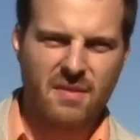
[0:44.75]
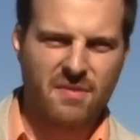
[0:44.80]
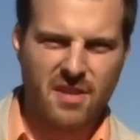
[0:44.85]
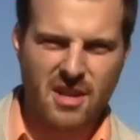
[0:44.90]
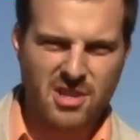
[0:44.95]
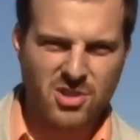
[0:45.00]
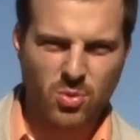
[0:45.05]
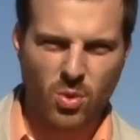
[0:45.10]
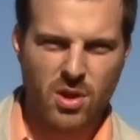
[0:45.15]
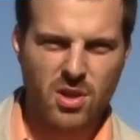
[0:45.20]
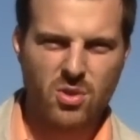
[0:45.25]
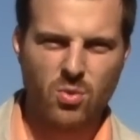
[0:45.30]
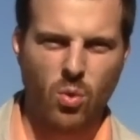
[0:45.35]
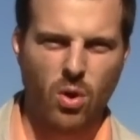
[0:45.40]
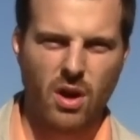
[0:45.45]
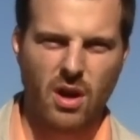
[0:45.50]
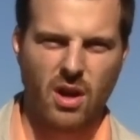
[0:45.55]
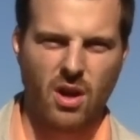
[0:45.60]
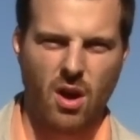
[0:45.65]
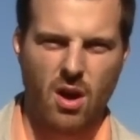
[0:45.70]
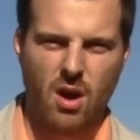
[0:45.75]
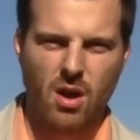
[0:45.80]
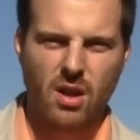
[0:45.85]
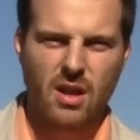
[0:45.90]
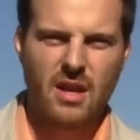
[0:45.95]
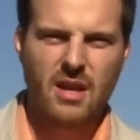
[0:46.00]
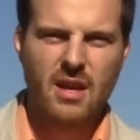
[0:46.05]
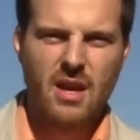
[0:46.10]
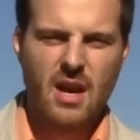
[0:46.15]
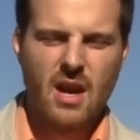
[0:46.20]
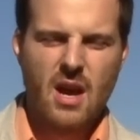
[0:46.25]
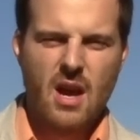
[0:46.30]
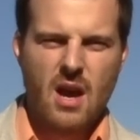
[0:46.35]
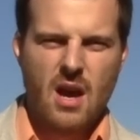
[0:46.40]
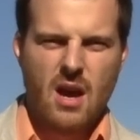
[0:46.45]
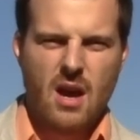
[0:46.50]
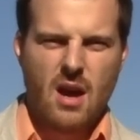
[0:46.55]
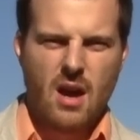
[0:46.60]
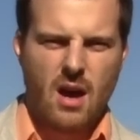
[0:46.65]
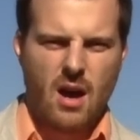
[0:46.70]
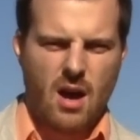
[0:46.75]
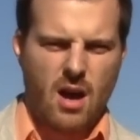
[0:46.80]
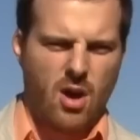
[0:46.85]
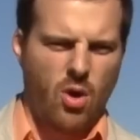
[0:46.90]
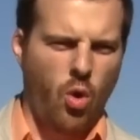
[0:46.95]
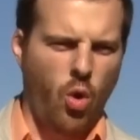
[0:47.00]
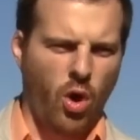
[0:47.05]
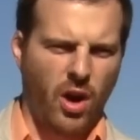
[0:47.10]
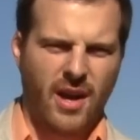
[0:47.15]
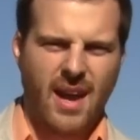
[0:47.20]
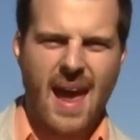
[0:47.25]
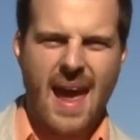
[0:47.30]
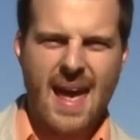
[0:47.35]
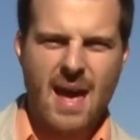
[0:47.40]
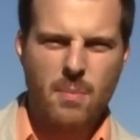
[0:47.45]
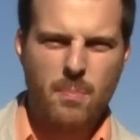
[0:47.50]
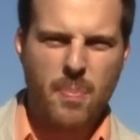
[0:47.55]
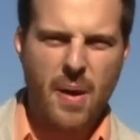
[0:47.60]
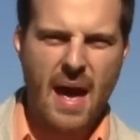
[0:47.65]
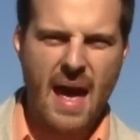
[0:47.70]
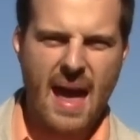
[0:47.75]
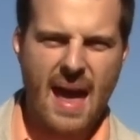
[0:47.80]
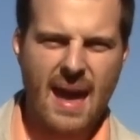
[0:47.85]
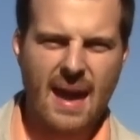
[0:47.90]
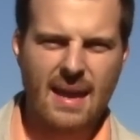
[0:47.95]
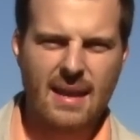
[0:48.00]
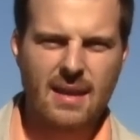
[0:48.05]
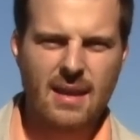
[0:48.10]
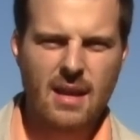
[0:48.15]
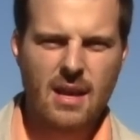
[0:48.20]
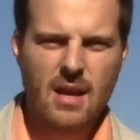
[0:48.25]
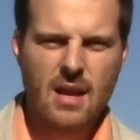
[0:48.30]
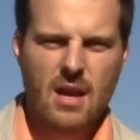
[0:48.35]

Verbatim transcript: if that's what you want to call it, uh, or campaign,